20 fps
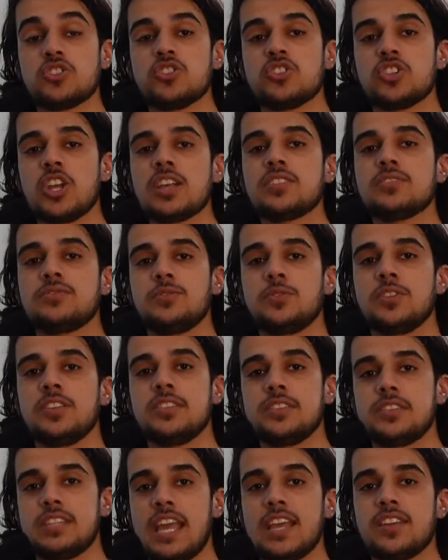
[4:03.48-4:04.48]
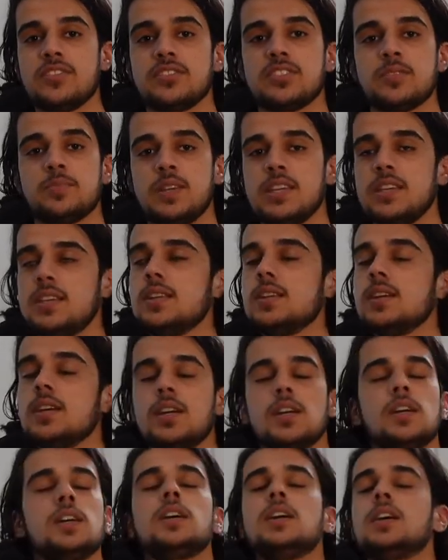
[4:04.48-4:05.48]
just for the sake of speed.
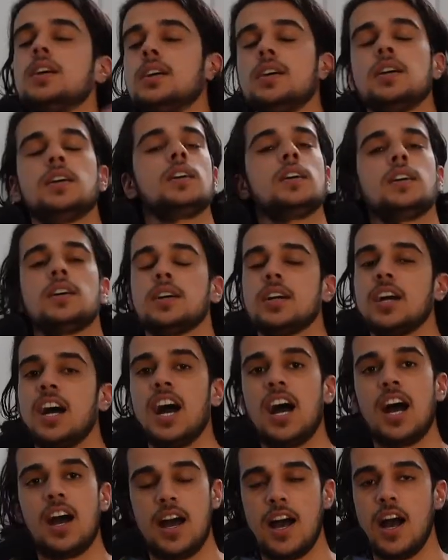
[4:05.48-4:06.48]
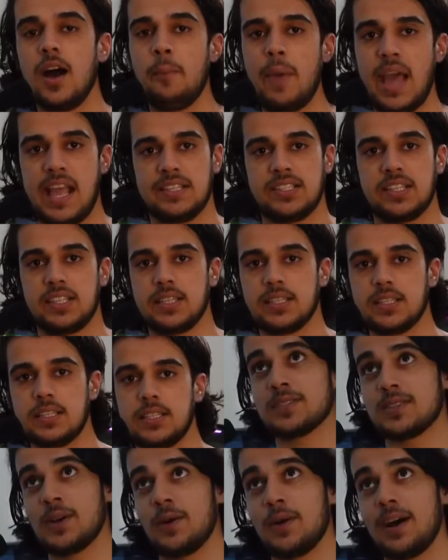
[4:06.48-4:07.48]
Amazing.
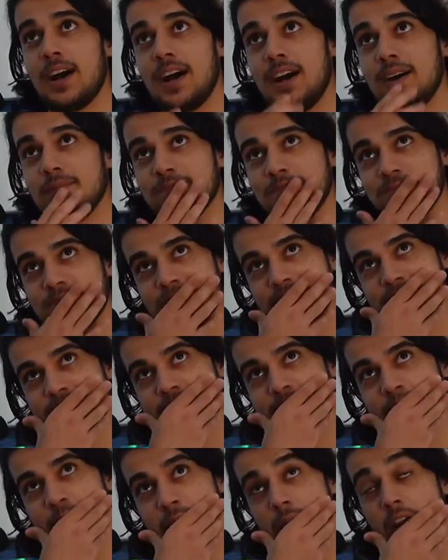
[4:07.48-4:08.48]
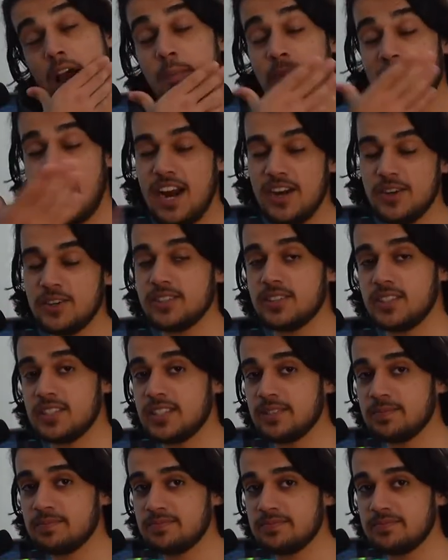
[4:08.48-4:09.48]
So
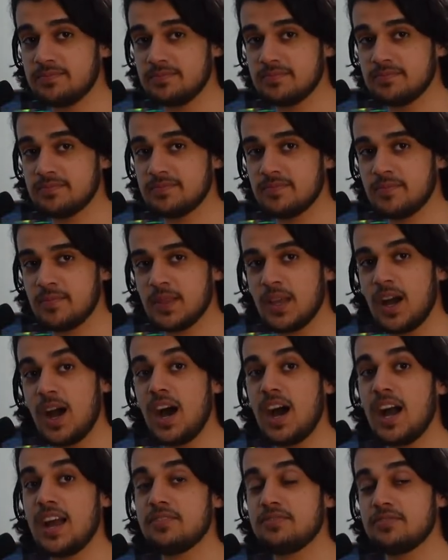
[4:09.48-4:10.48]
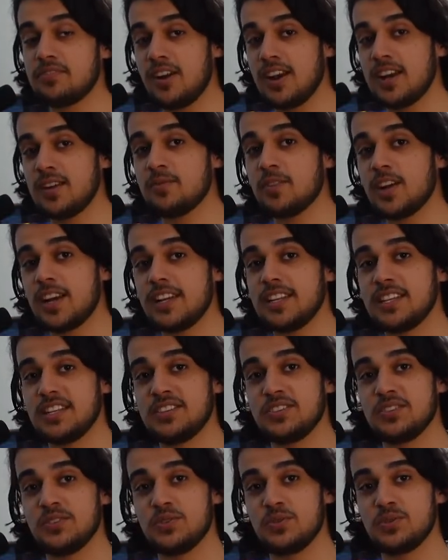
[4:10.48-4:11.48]
apparently high frame rate
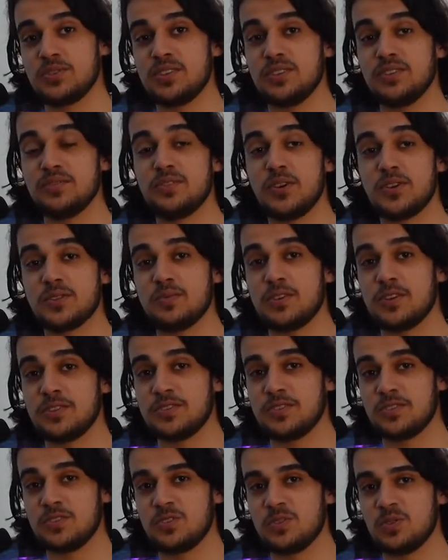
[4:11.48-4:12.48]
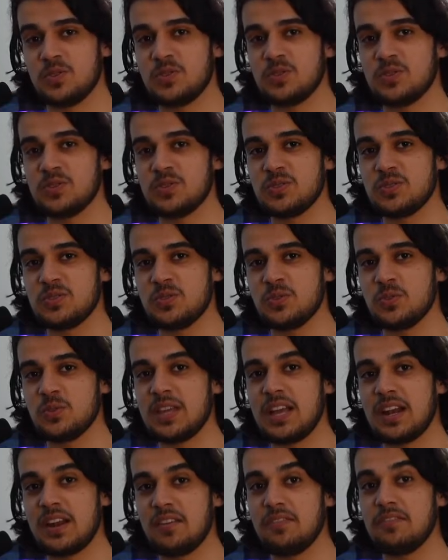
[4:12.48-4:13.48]
is used in first person shooters to
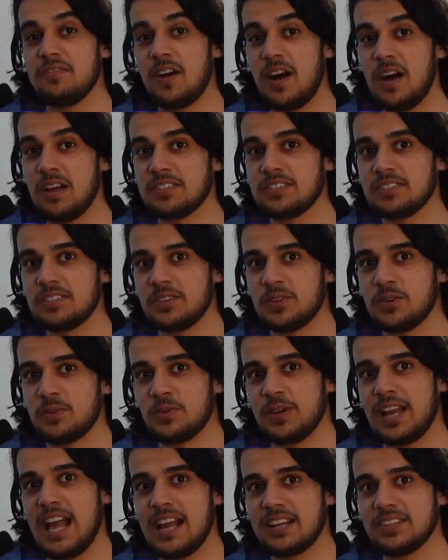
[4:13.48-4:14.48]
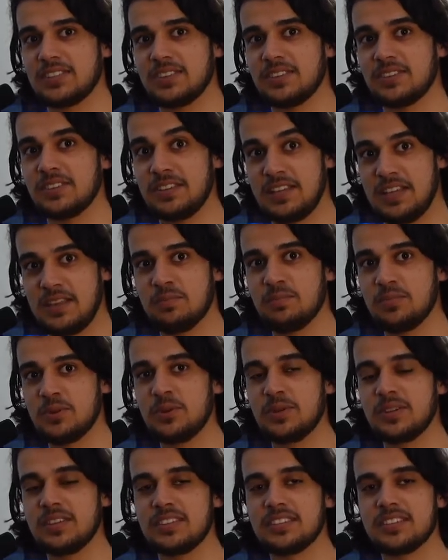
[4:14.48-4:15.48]
get a faster reaction
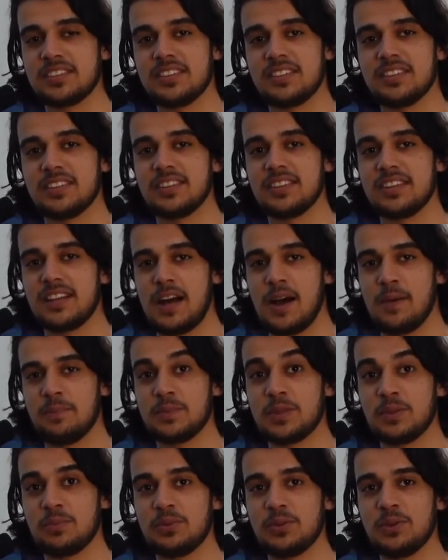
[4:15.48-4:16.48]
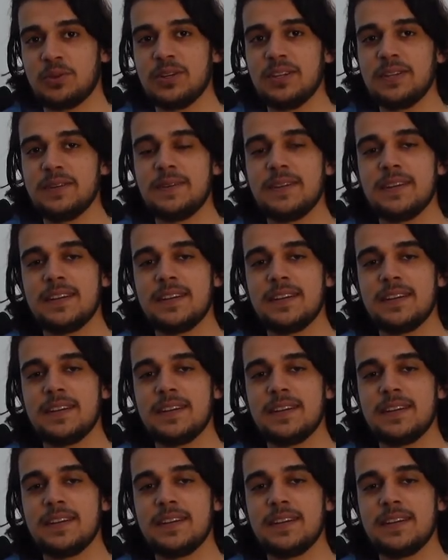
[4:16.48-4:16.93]
input into the computer.